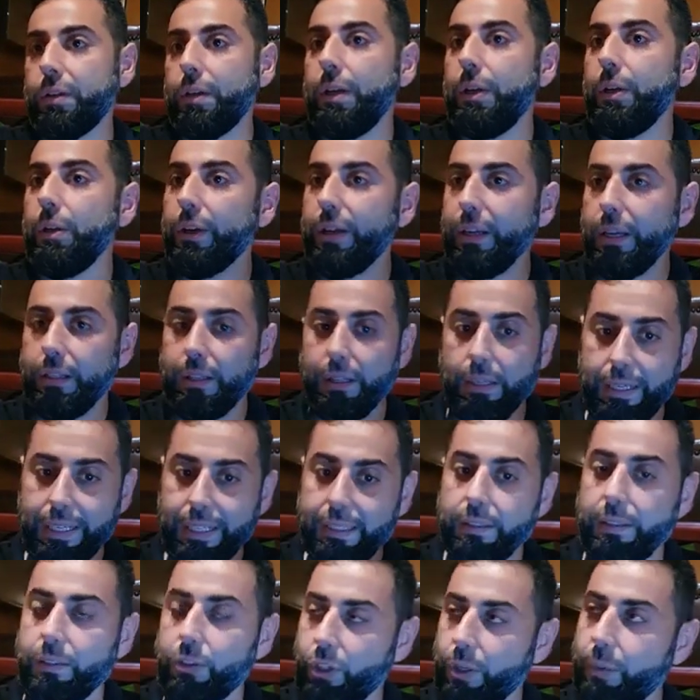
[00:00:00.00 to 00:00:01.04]
Look at,
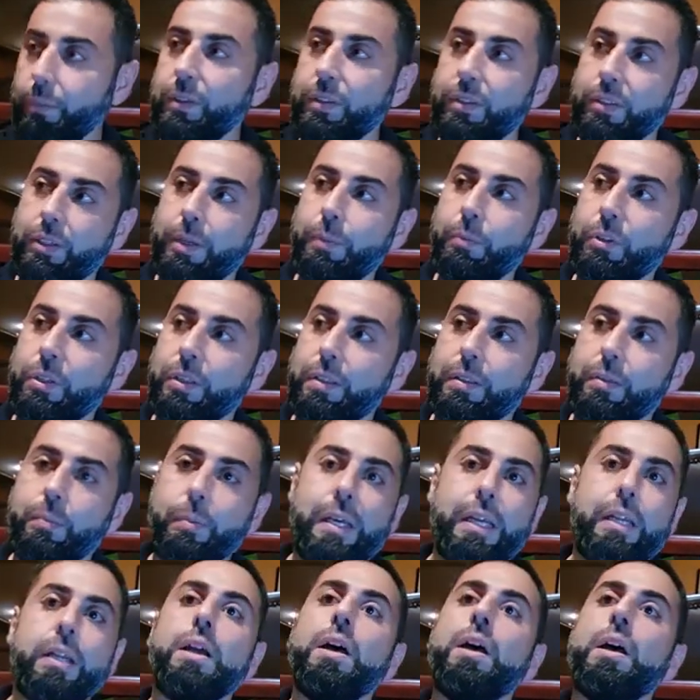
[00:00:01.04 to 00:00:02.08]
read the job descriptions,
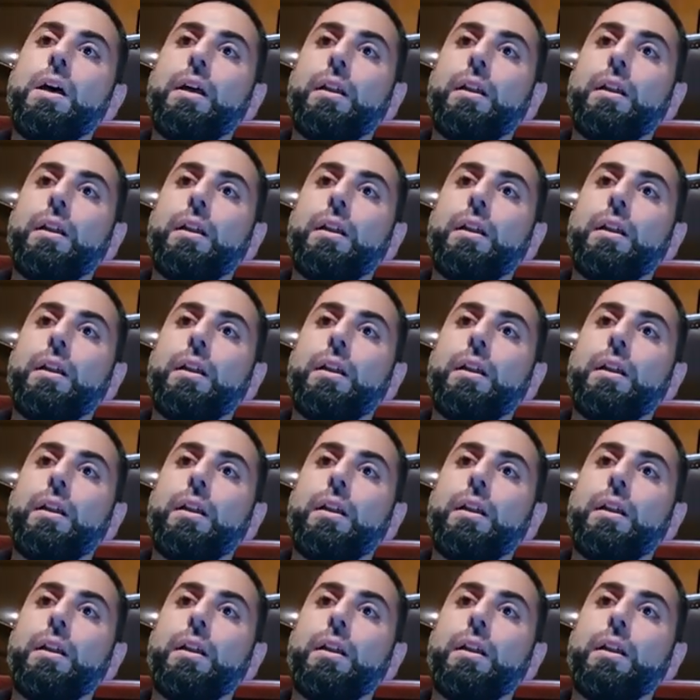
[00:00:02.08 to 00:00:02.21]
man.